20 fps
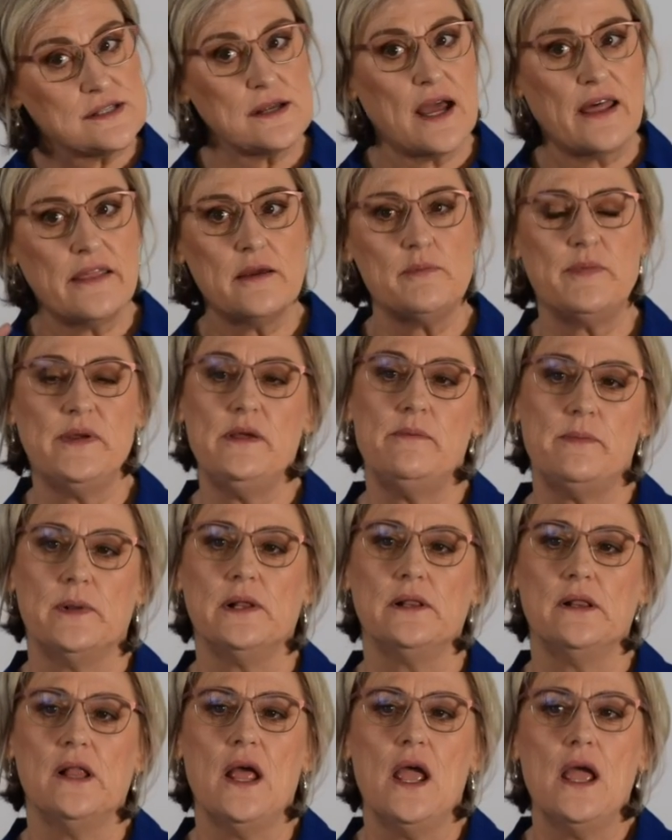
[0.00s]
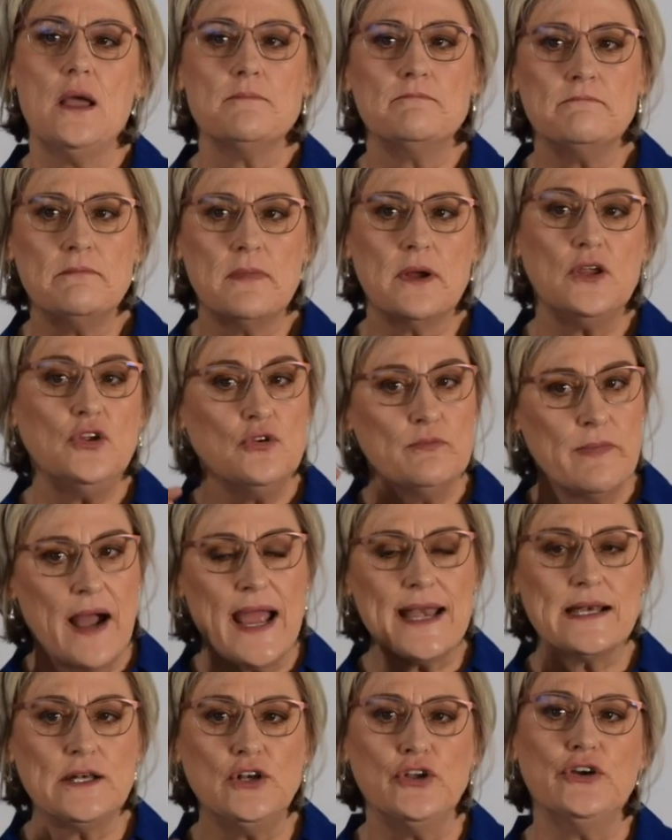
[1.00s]
Other people, you
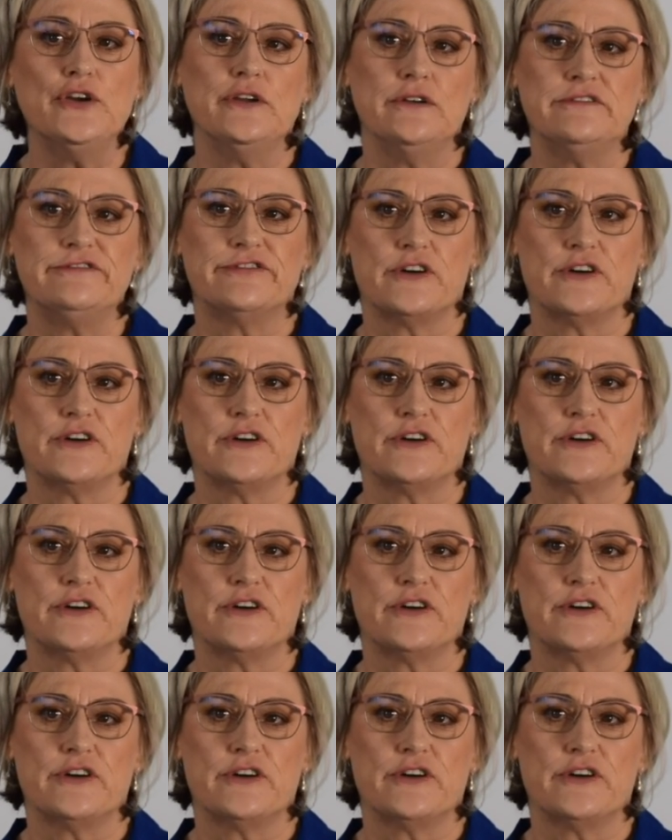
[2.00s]
might learn